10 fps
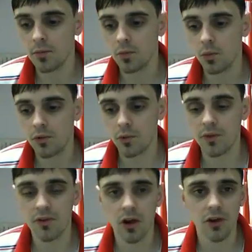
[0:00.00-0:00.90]

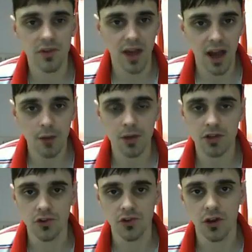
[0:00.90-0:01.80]
with regards to how
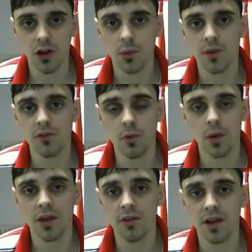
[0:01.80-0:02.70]
much you're starting with or
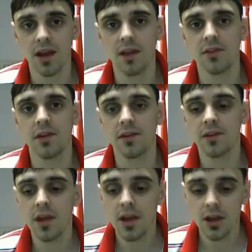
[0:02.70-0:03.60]
whatever the case
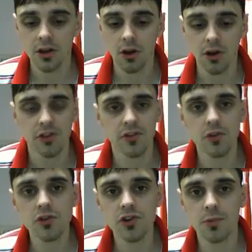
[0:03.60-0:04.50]
is, you know, as
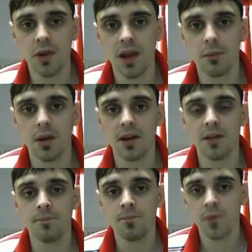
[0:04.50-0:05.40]
soon as you put that money
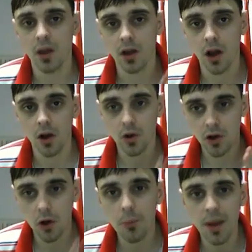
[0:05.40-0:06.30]
in,
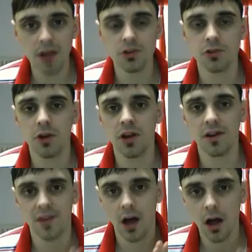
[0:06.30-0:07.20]
compound your
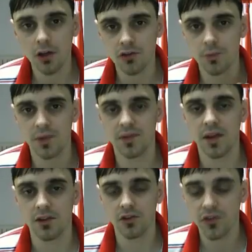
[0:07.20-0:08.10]
earnings
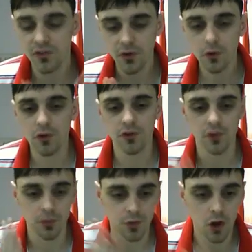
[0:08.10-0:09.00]
100%. Just focus
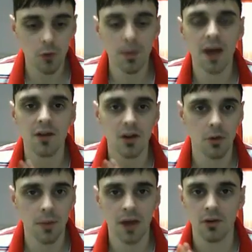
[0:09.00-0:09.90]
on
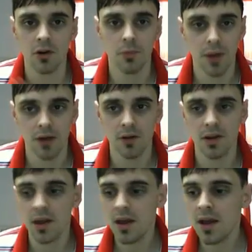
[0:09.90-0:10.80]
compounding.